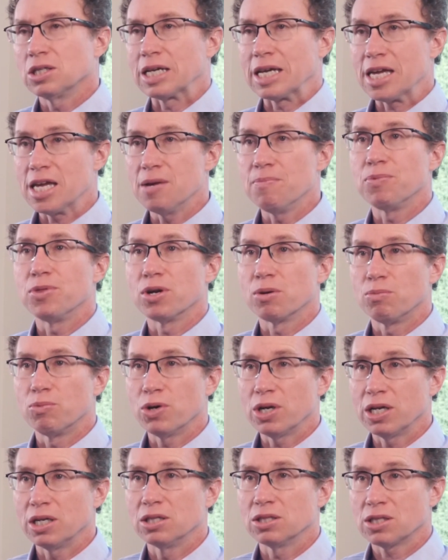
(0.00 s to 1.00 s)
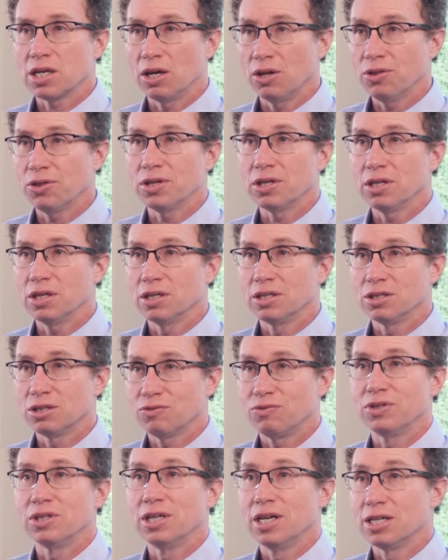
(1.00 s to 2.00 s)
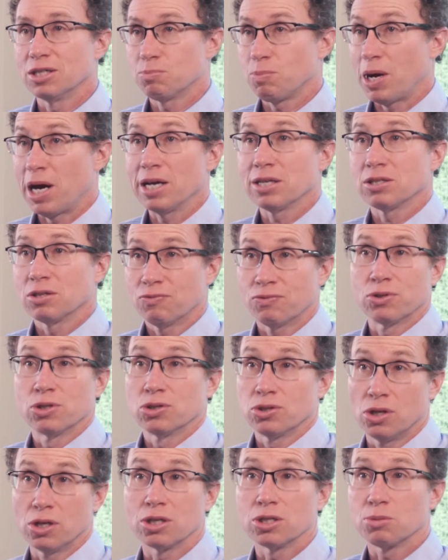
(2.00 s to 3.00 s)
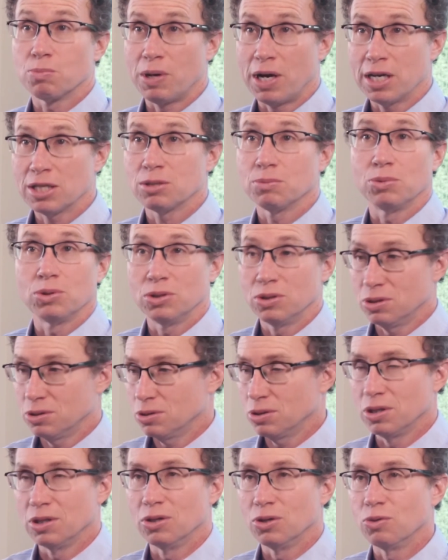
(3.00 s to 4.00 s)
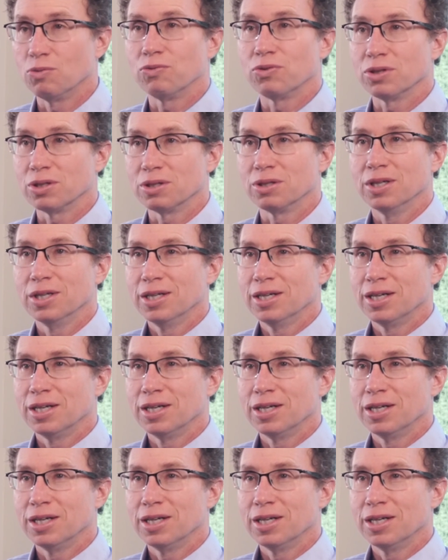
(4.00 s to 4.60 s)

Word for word: keep their brain as healthy and as fit as possible for as long as possible, and hopefully